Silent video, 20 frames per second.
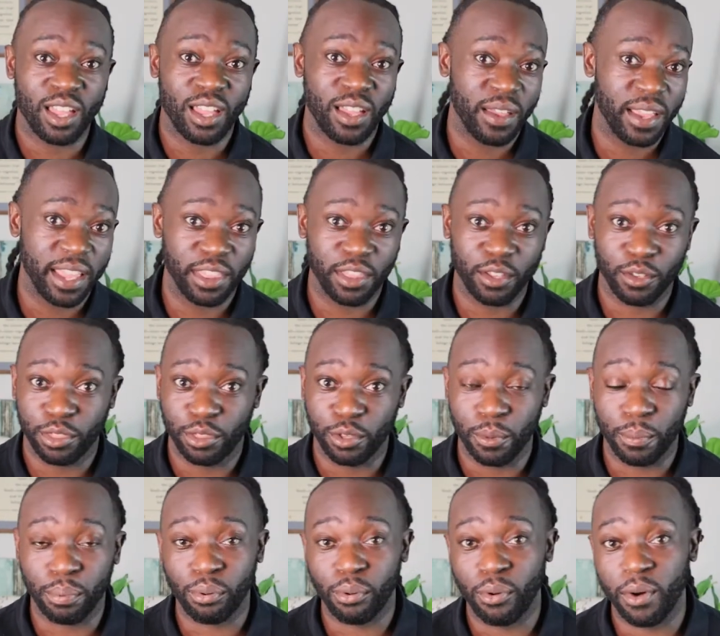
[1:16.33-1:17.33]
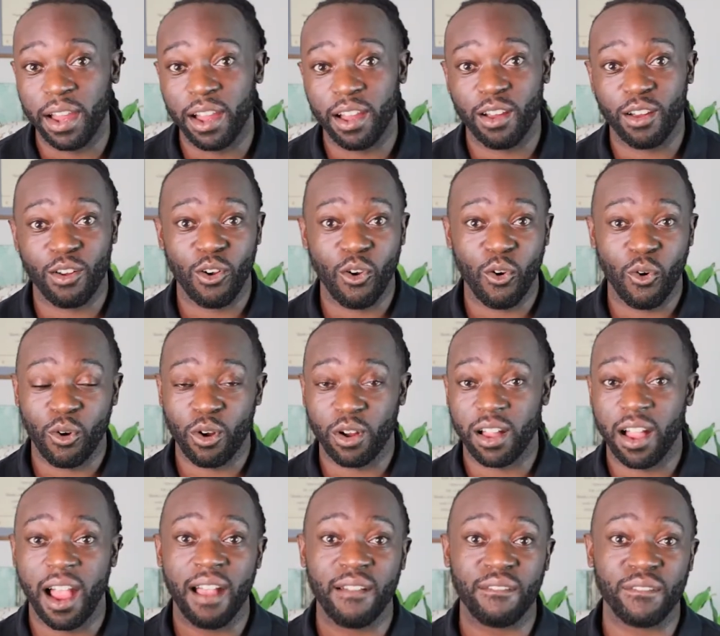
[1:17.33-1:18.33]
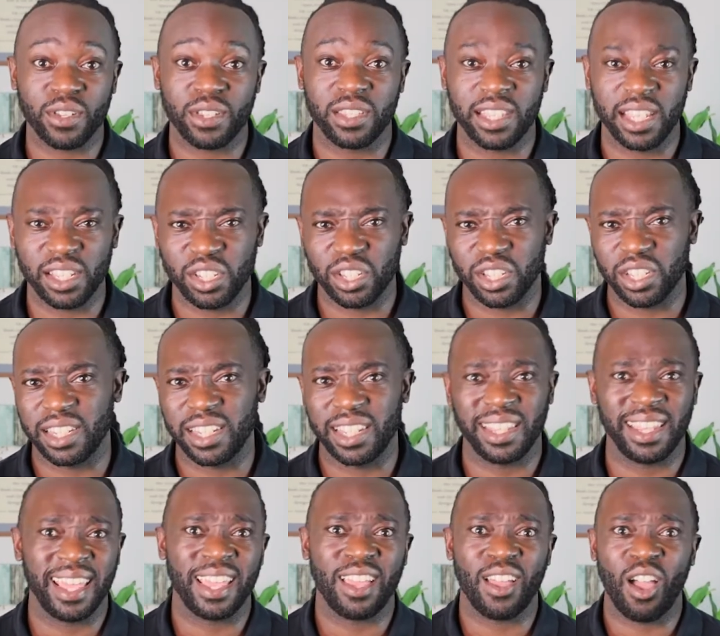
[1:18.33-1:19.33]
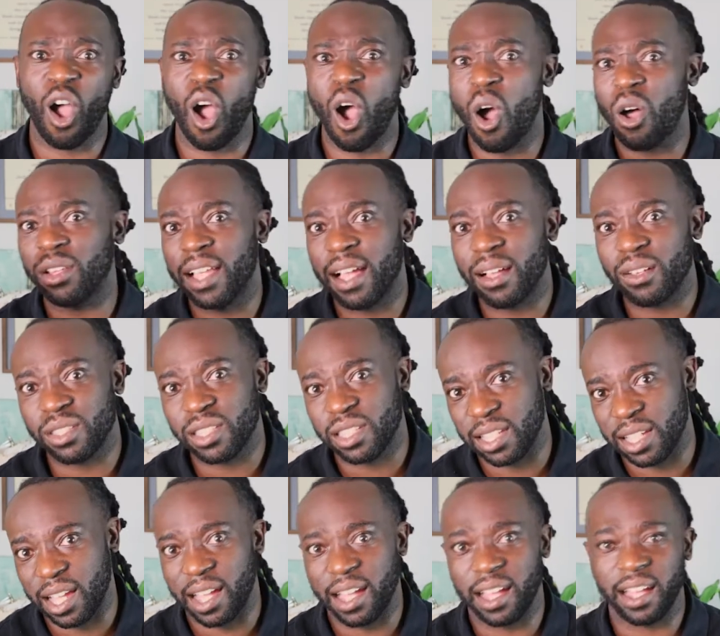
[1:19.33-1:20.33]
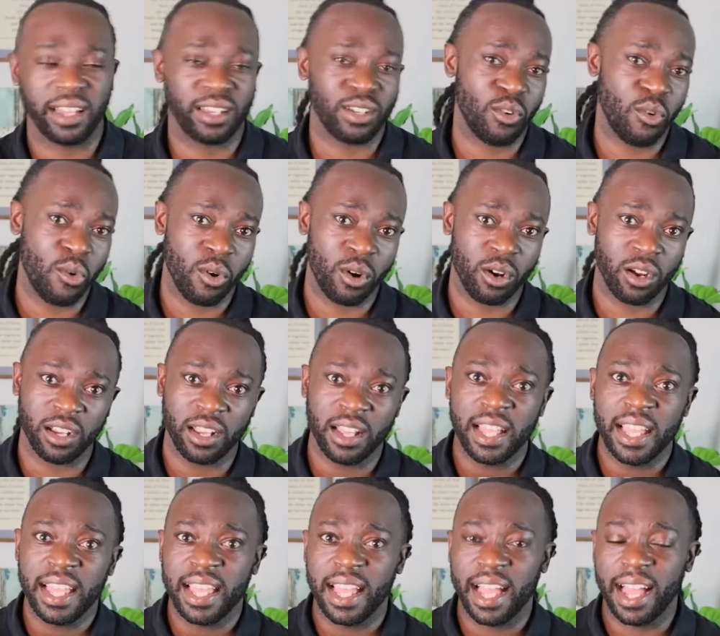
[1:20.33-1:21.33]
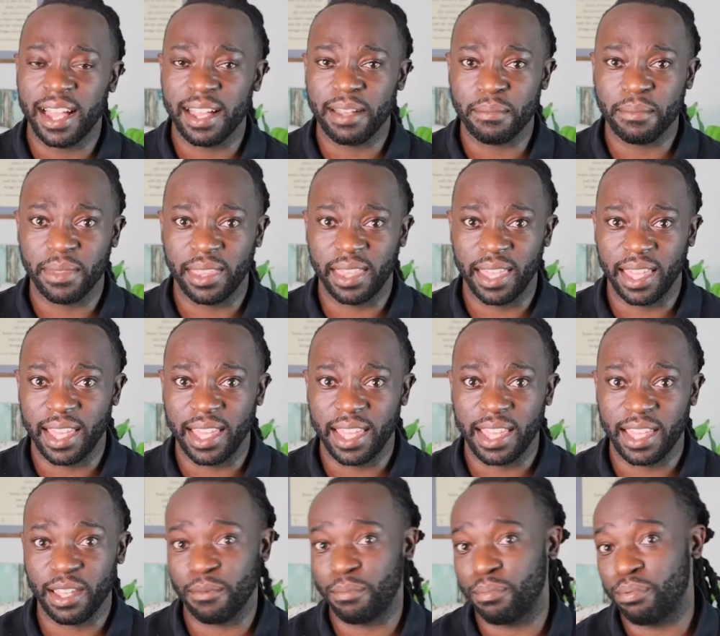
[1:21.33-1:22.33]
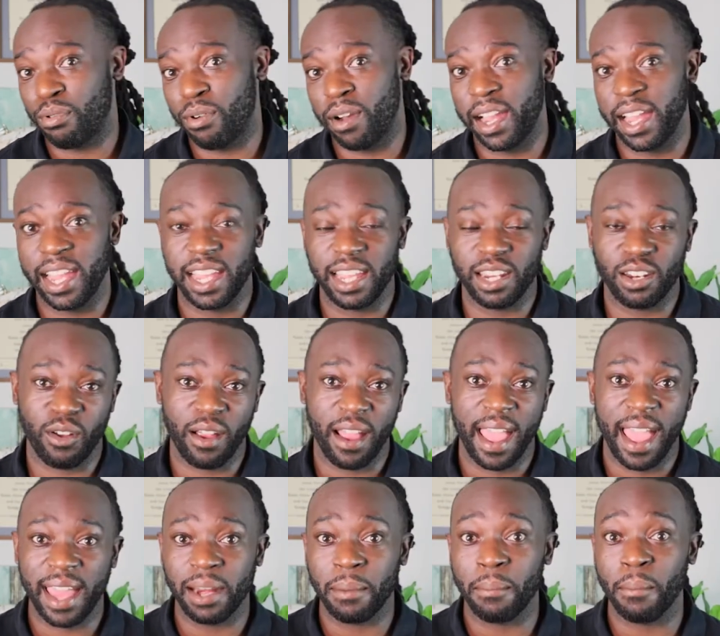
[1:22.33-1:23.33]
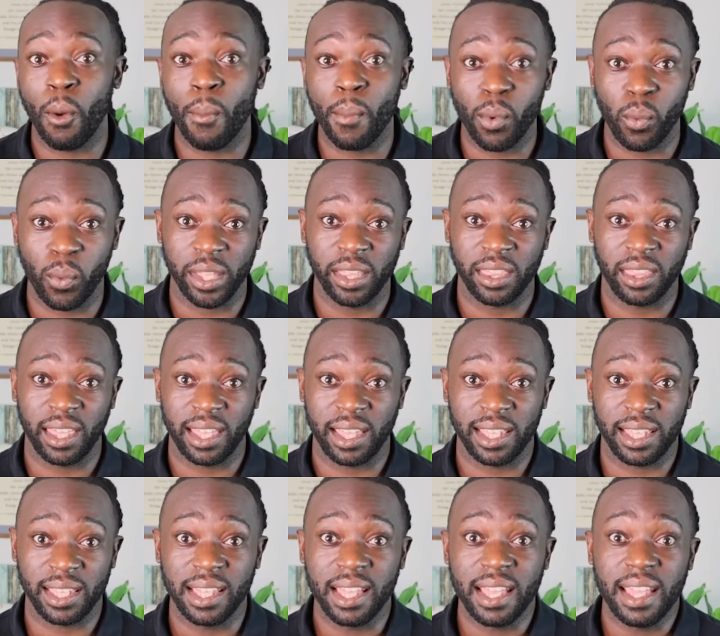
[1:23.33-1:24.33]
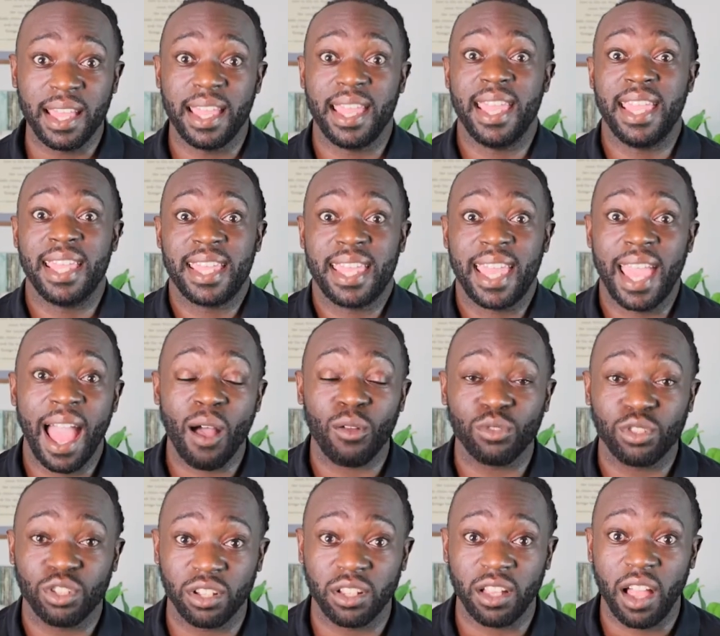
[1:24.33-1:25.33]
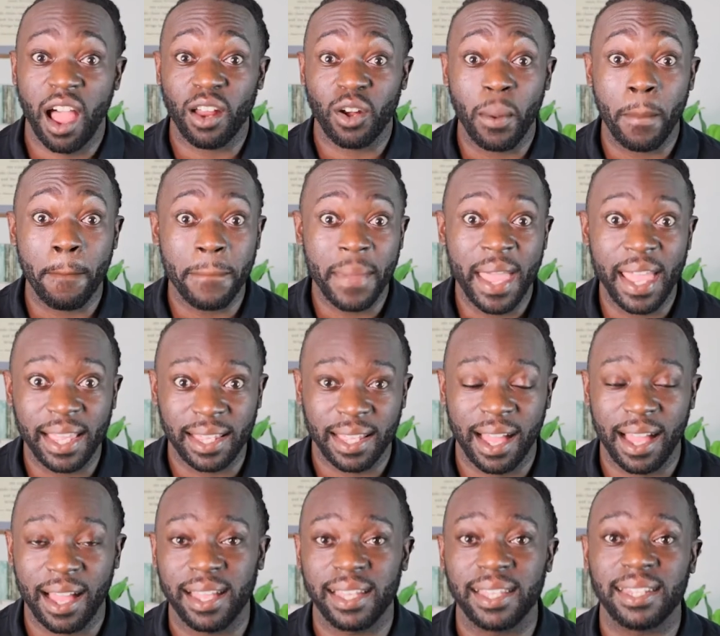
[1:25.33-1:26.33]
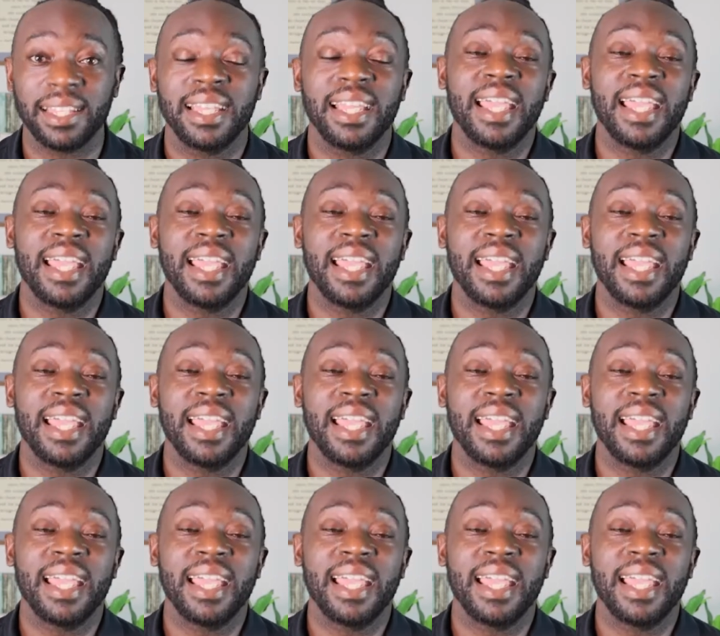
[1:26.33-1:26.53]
either through prayer or conversation, and they call out to God, or they prayed or had a moment when they encountered God or met God.